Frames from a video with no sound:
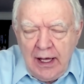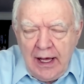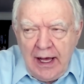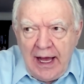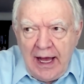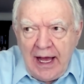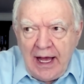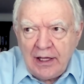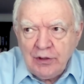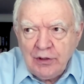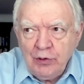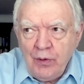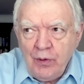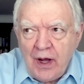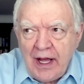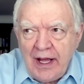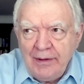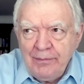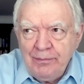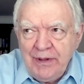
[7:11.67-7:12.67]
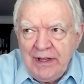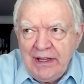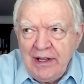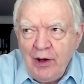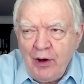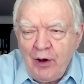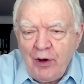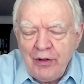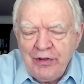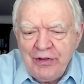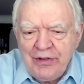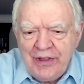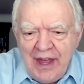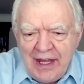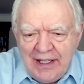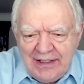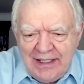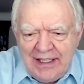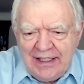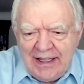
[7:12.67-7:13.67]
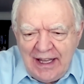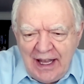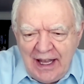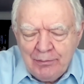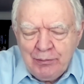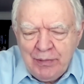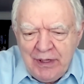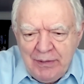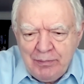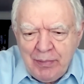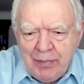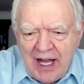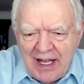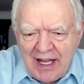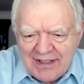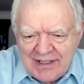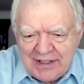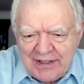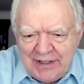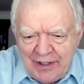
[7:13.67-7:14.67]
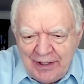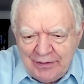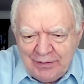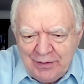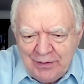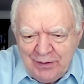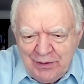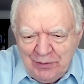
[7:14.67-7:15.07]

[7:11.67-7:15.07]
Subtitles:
how do I be authentic and be positive